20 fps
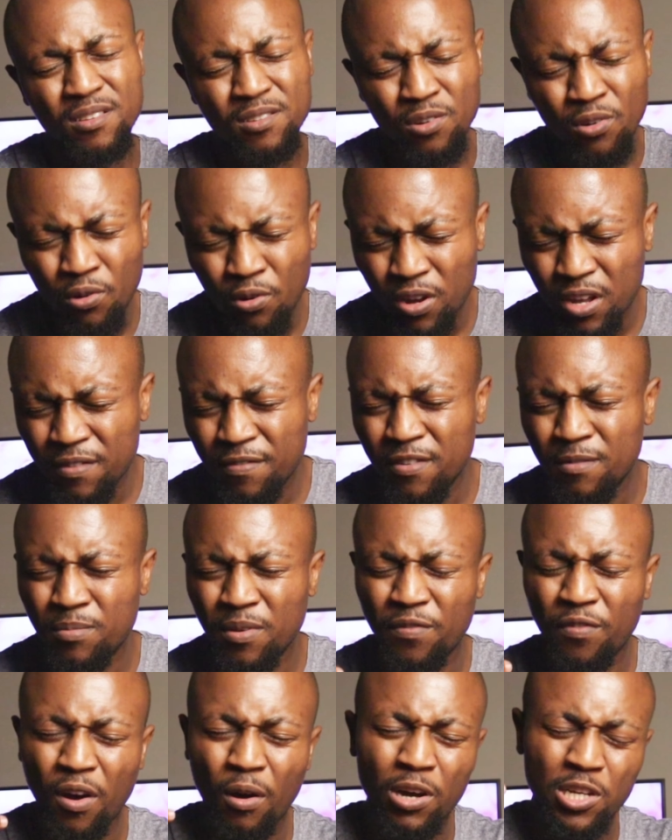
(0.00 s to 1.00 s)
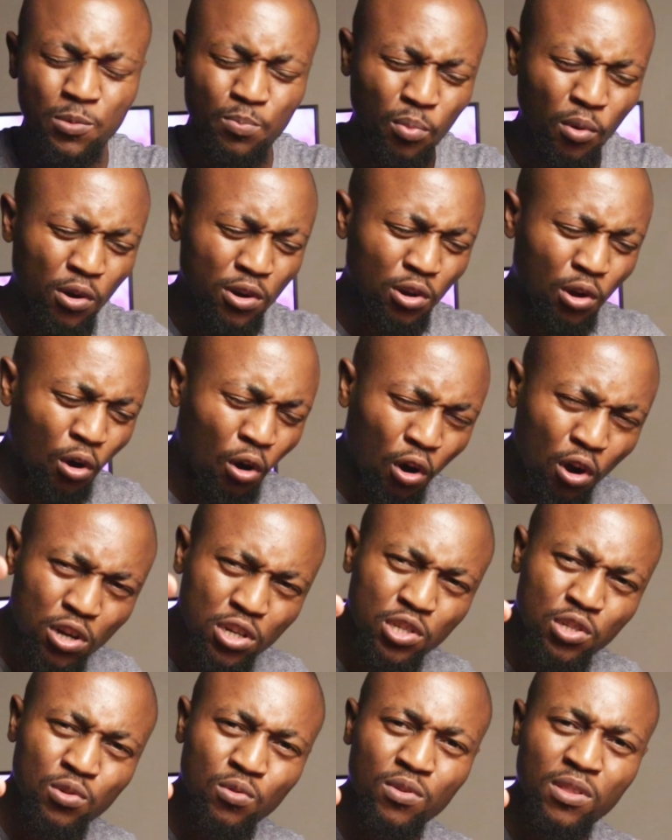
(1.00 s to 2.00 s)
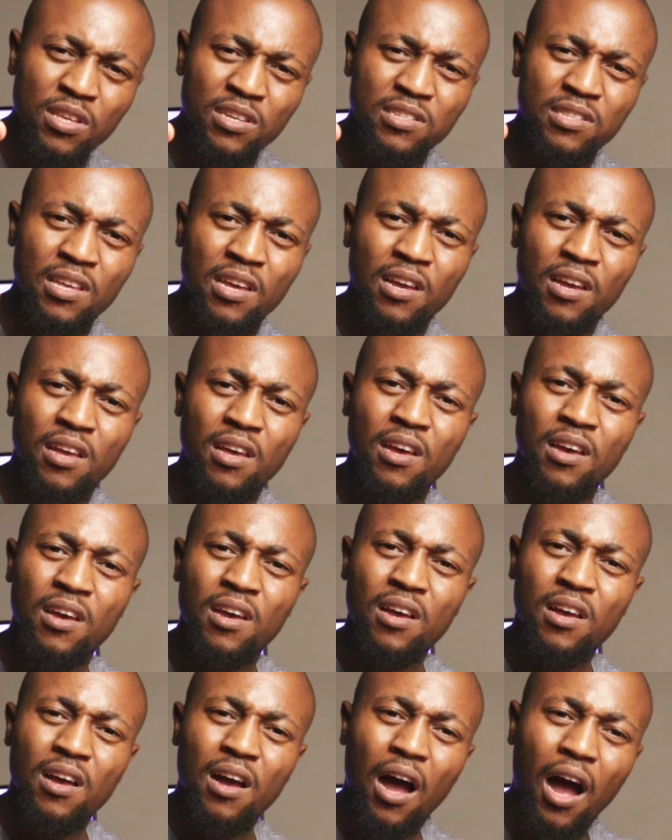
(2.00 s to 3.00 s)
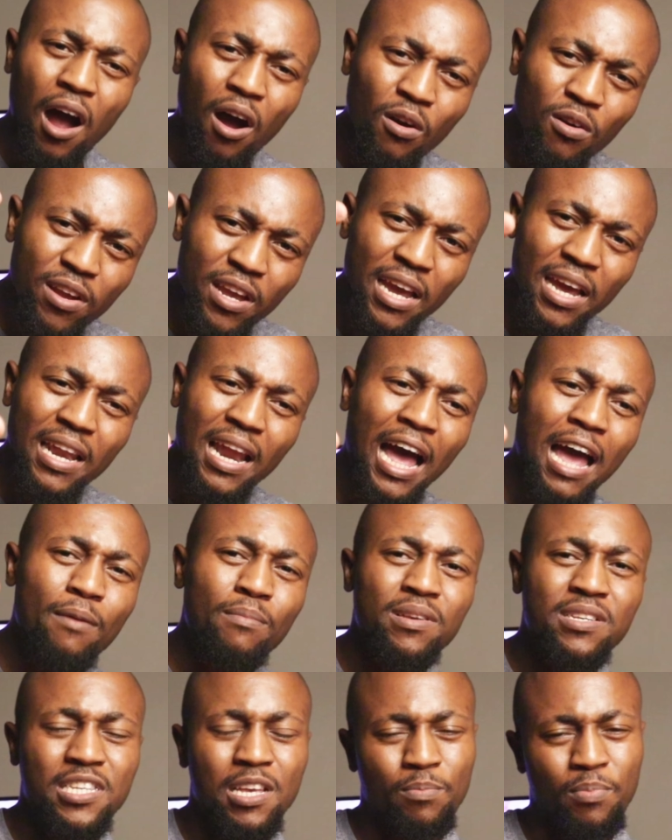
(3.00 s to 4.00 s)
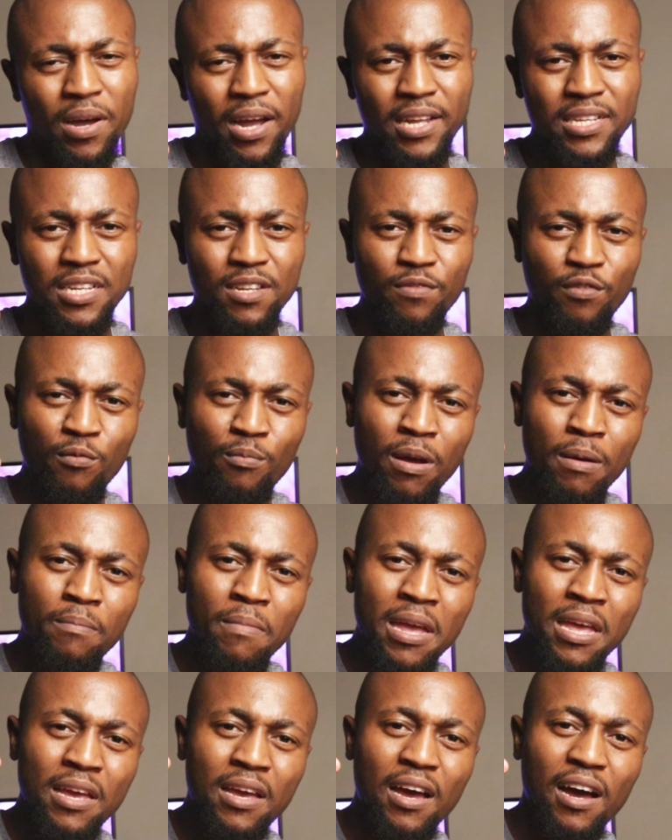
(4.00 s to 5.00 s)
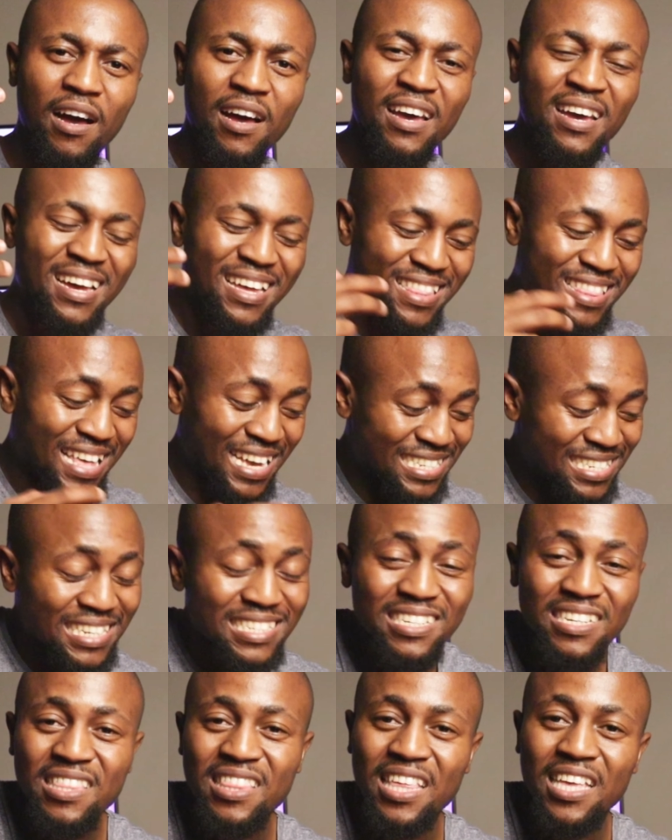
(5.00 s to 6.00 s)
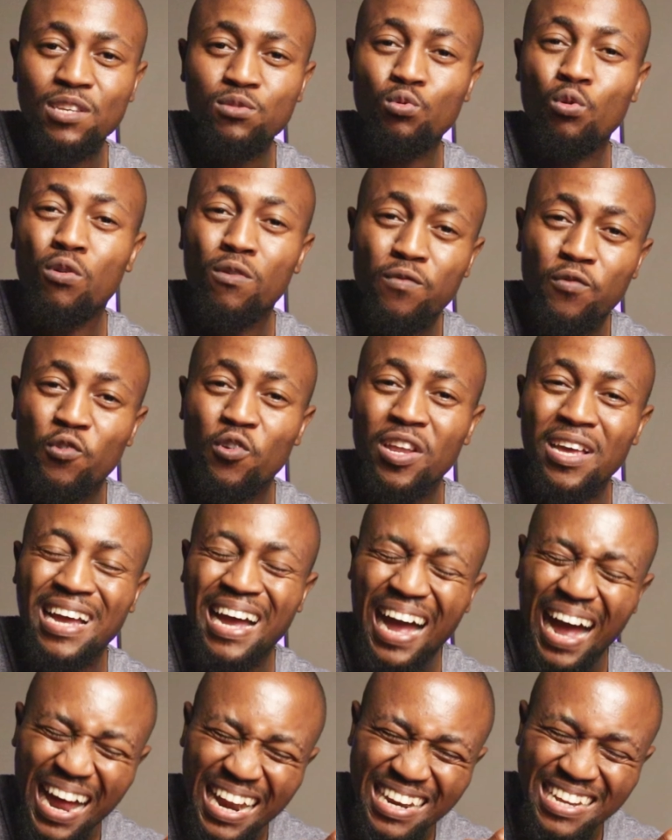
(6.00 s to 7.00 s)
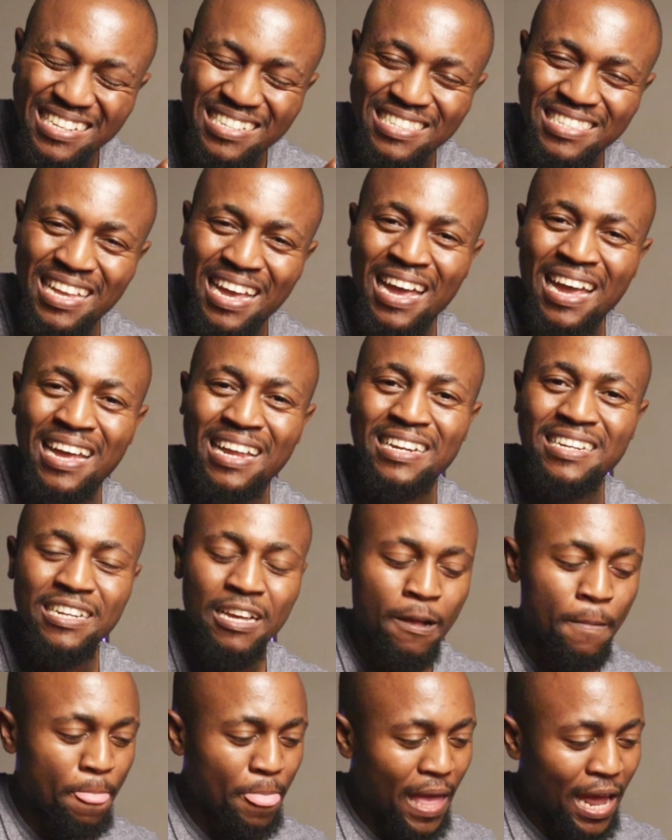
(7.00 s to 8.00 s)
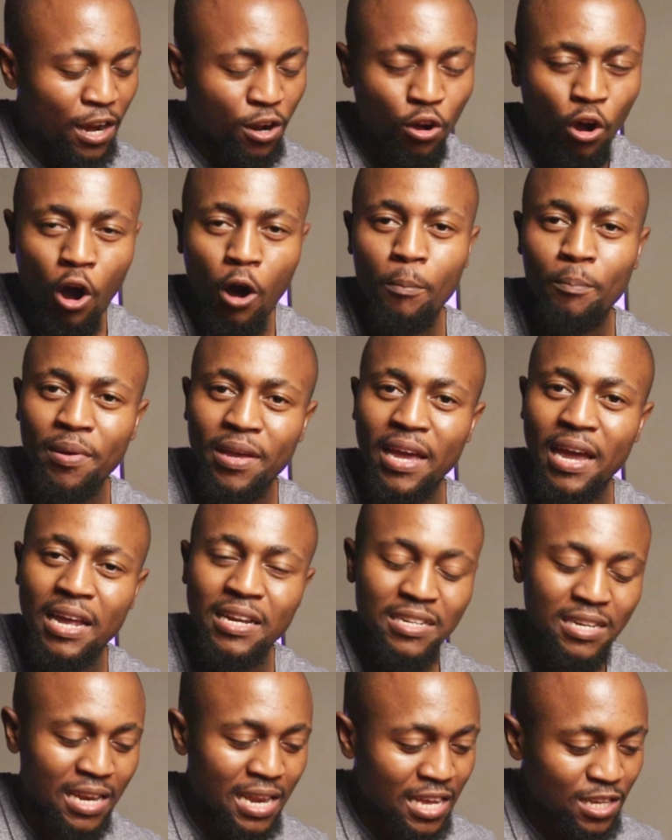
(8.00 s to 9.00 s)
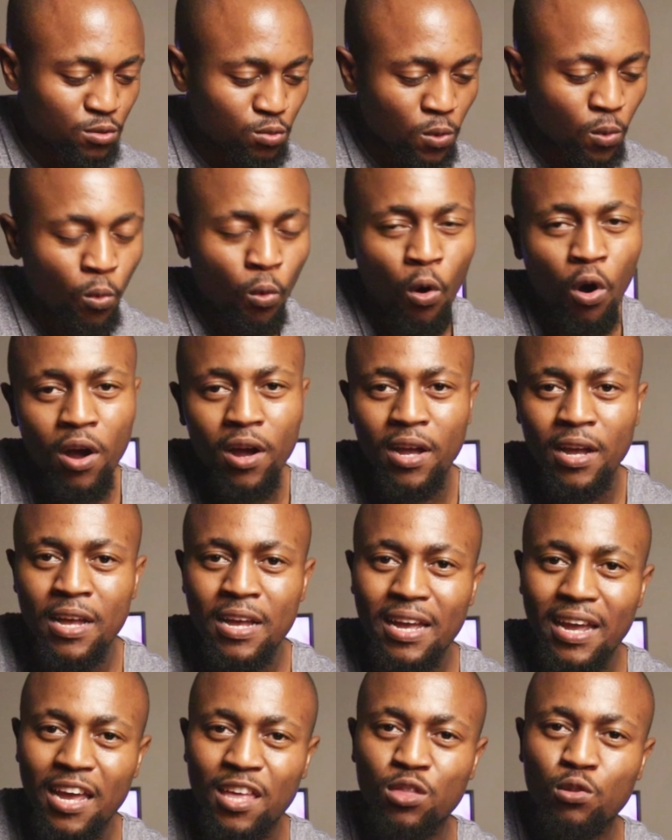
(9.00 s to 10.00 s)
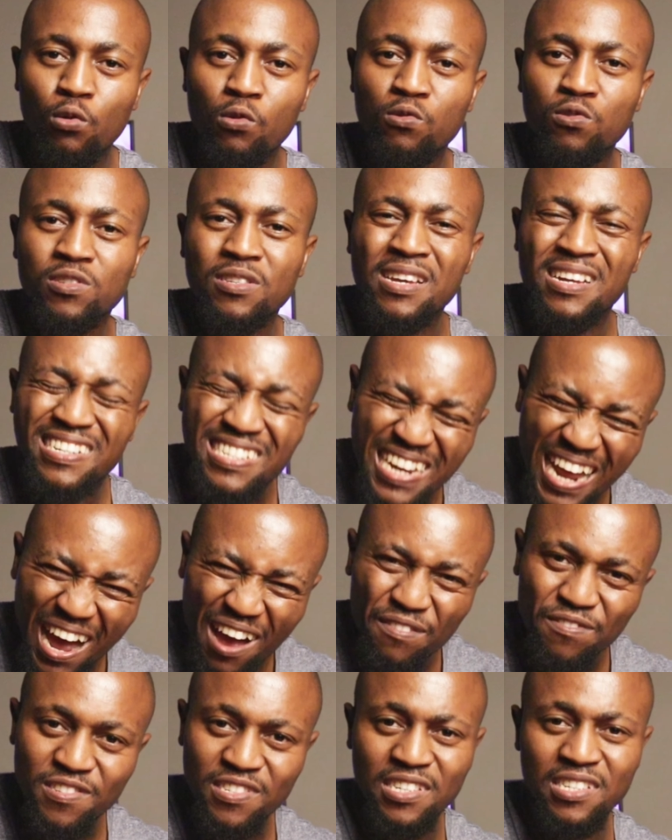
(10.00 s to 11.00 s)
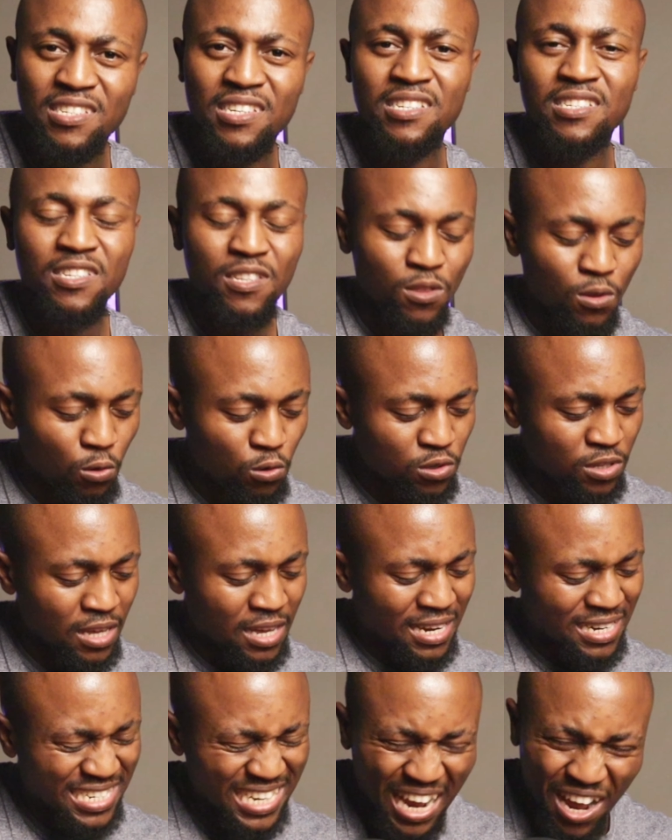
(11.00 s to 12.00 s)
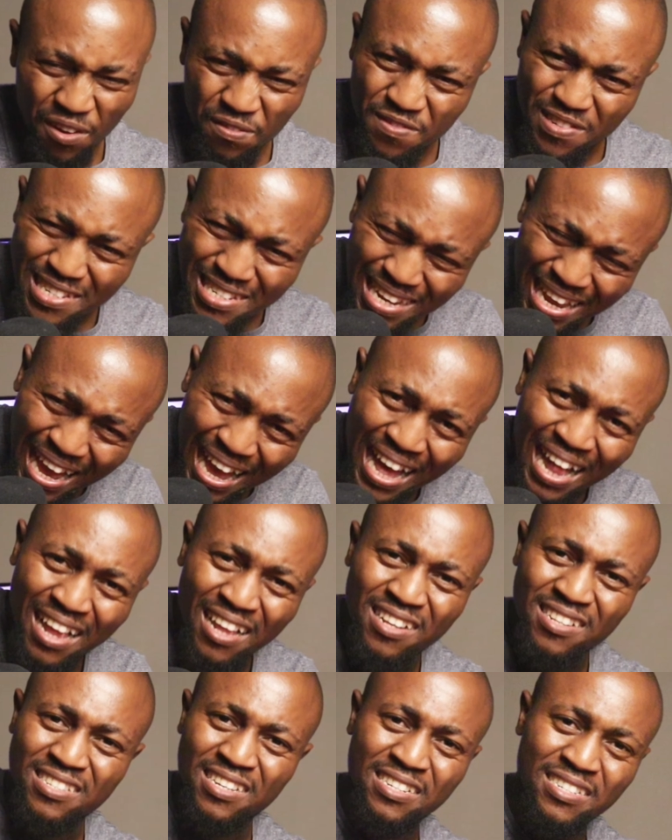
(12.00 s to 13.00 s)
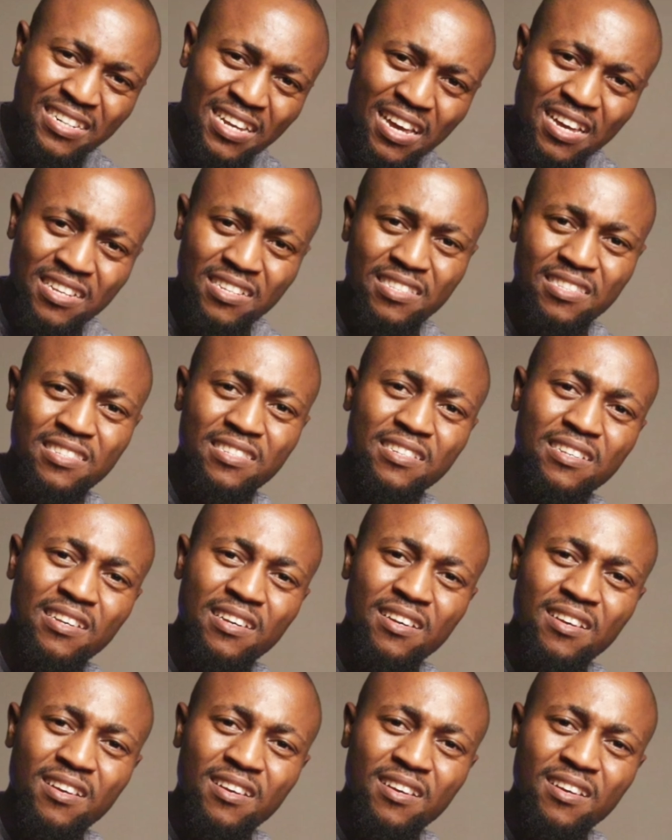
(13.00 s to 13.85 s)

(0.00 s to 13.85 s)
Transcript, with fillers: No, even before I was born, God knew this thing. How can I be separated from my Maker? There are certain things we won't fully understand and comprehend lest we walk in those tough seasons, in those tough trials and tests.